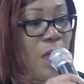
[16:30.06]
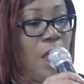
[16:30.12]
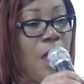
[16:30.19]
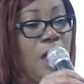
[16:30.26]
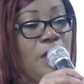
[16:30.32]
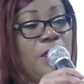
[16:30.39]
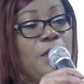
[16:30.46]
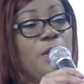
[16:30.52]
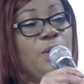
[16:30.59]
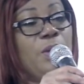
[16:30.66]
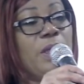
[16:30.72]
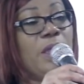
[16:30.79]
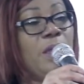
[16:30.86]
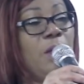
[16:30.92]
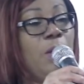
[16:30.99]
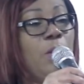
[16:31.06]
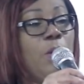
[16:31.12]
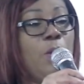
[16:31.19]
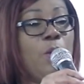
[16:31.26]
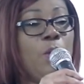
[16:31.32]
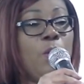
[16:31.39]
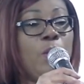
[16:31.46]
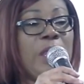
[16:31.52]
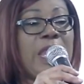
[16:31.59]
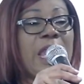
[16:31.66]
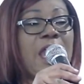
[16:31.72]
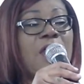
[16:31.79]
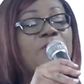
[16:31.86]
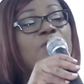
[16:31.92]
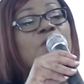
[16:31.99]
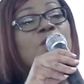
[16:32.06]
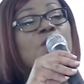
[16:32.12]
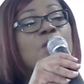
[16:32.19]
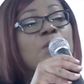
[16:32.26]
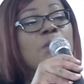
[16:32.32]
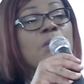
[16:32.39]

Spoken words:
Hallelujah. We have to